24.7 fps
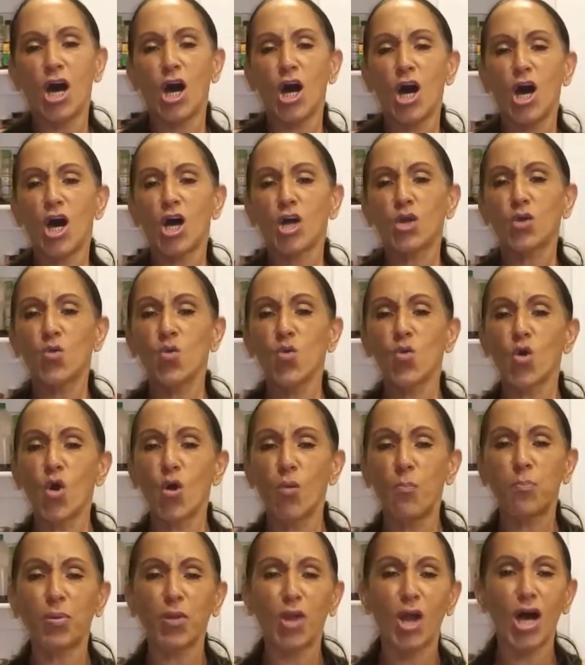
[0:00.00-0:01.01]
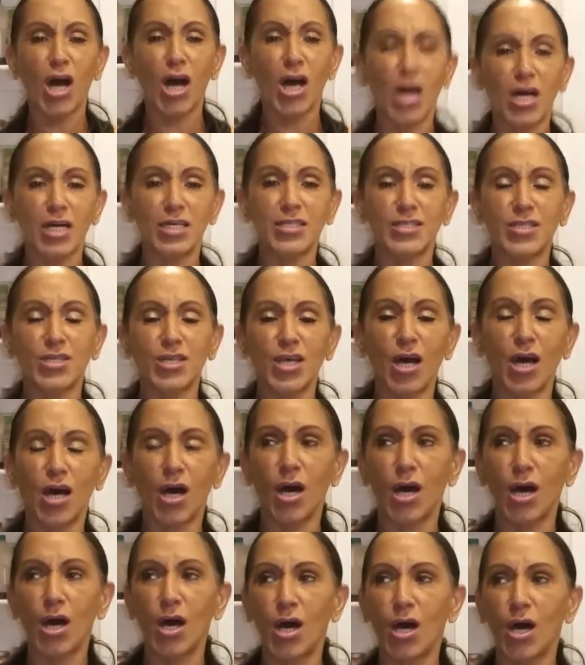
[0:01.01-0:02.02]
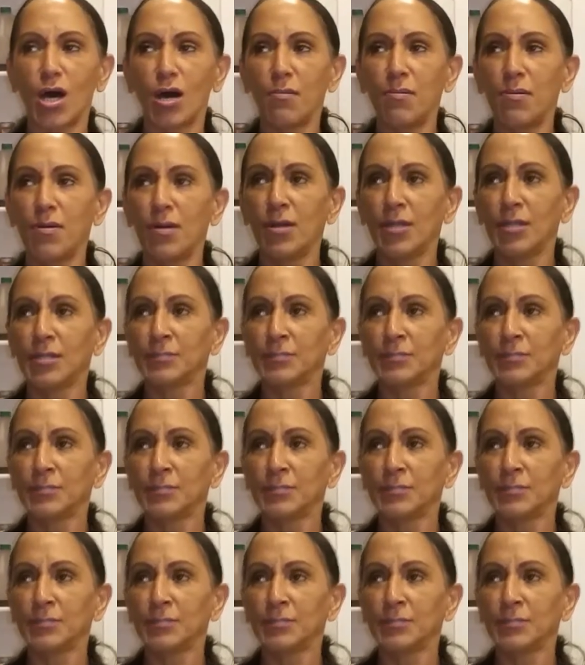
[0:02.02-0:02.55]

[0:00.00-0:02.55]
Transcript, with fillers: uh, Google Plus. Uh,